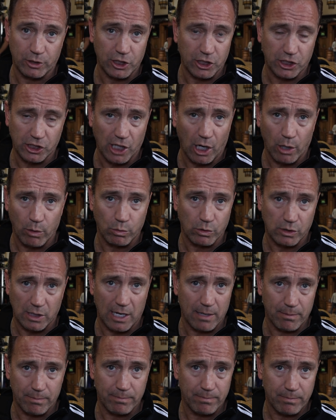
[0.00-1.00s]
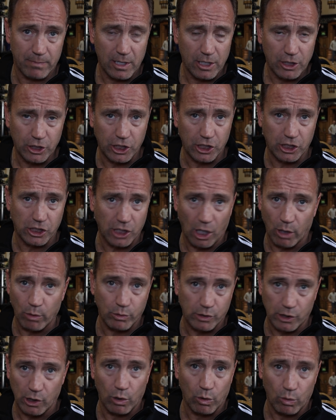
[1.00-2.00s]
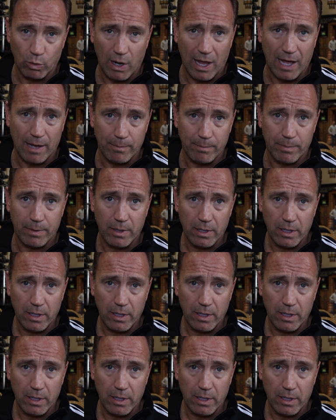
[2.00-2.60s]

She soaks it all up.